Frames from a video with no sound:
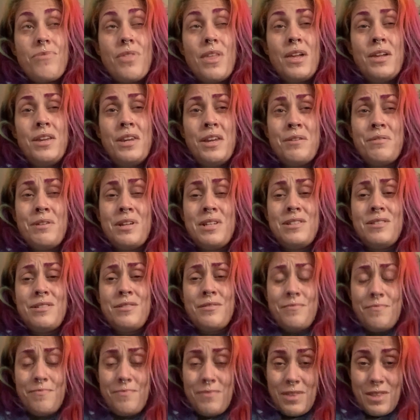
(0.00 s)
end up
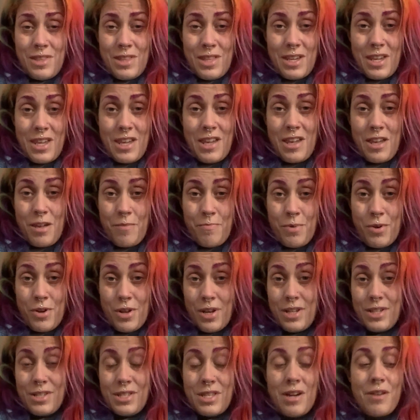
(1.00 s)
thinking you're putting
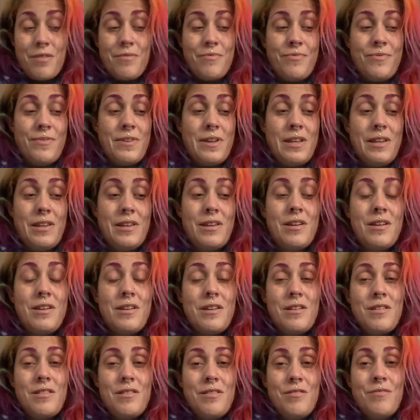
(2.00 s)
yourself in
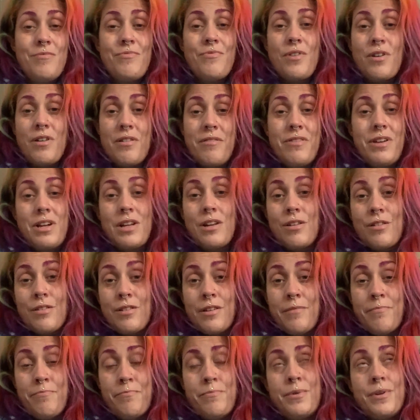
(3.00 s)
the firing
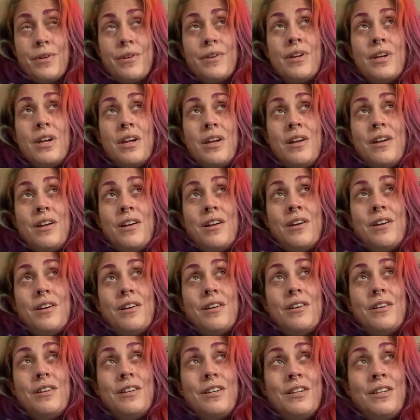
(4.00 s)
line. But
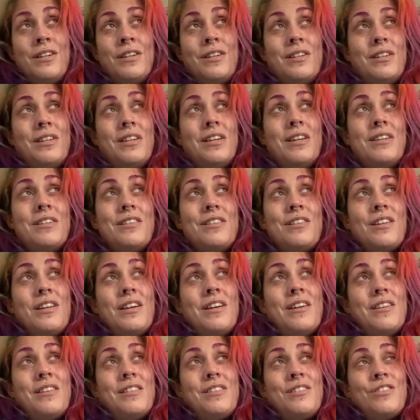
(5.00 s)

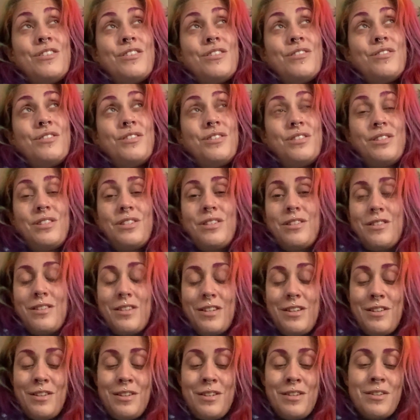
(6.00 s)
it just
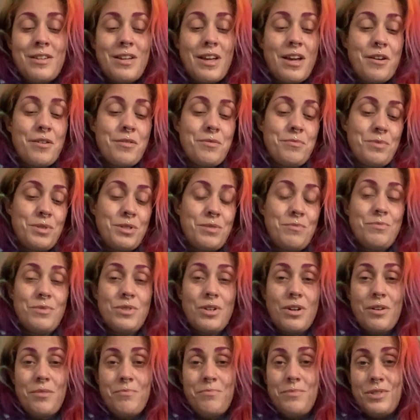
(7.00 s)
helps
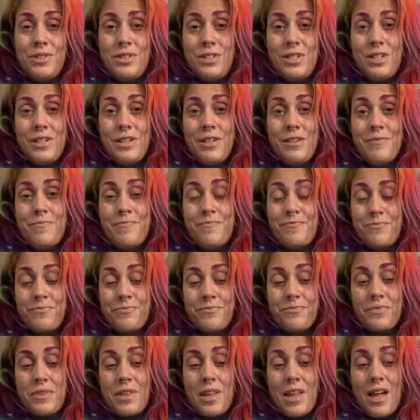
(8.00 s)
sometimes to
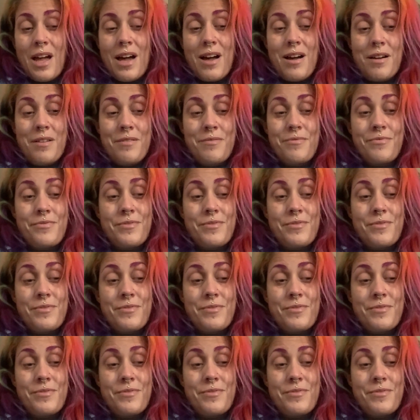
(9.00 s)
have